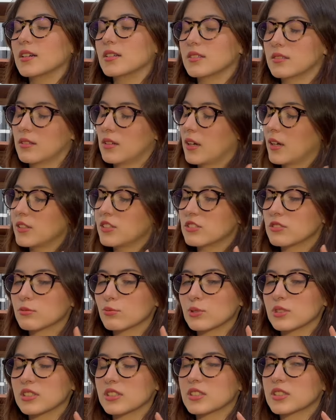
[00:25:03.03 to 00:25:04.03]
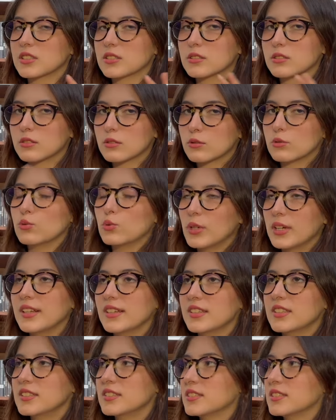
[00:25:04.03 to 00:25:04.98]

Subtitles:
I just want to squeeze his